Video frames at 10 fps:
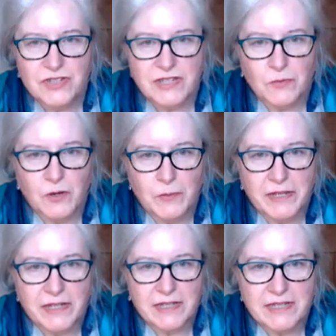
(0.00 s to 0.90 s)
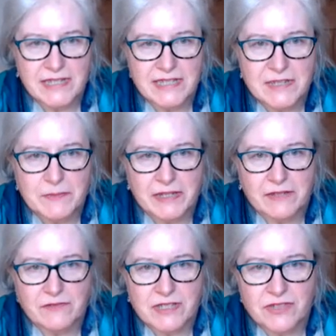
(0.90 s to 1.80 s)
interesting that wellbeing tends to
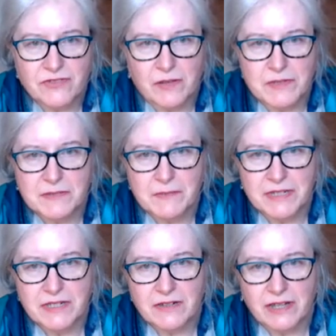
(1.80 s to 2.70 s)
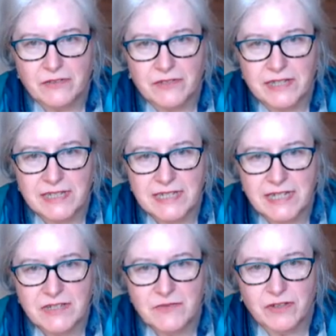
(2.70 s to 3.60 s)
be described as mental health these
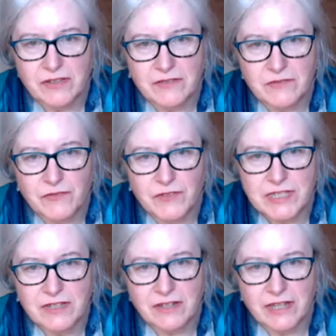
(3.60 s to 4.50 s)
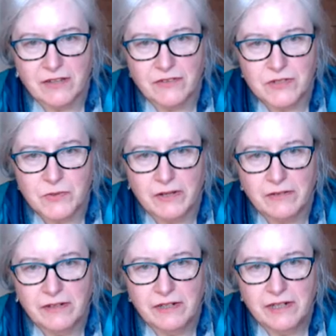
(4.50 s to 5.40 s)
days rather than physical health as
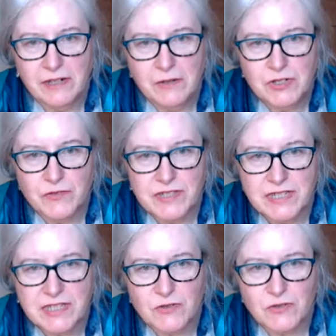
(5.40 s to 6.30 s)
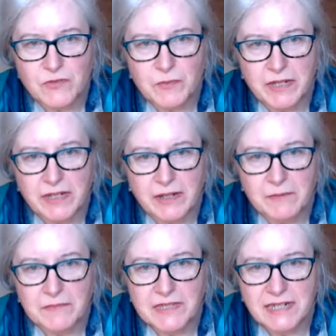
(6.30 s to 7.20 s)
well. Obviously, schools have
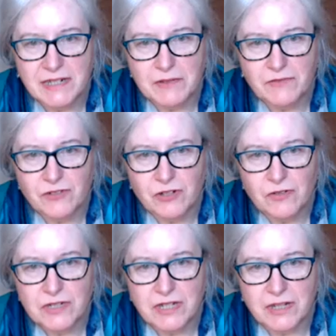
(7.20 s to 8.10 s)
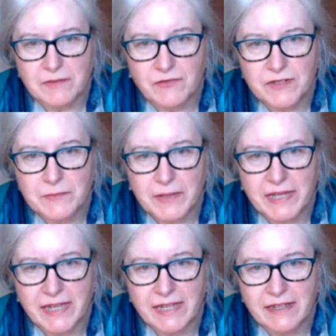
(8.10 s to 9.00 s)
been dealing with for a long time.
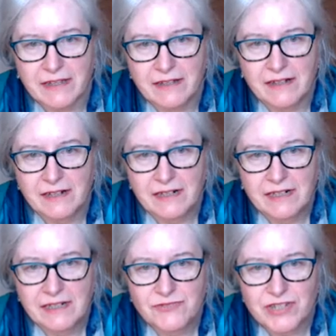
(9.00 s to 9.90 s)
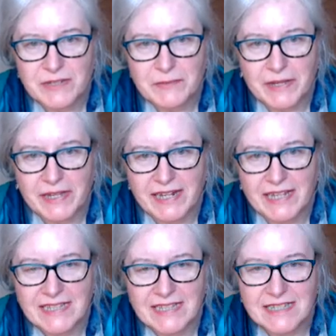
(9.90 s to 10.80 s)
The dreaded PE
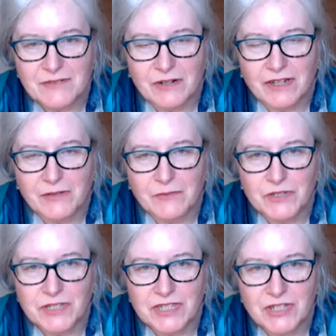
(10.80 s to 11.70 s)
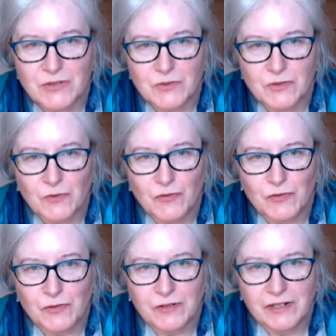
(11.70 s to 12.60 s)
lessons that I was at school were
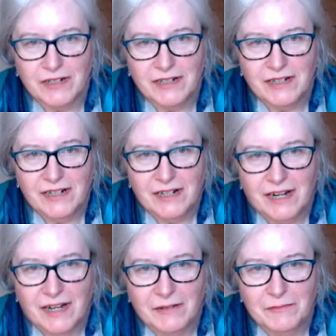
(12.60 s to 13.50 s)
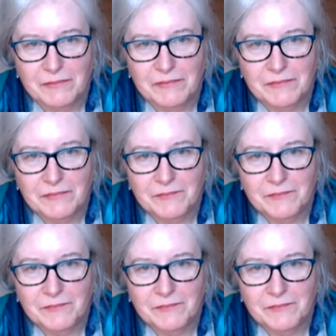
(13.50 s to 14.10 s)
awful. You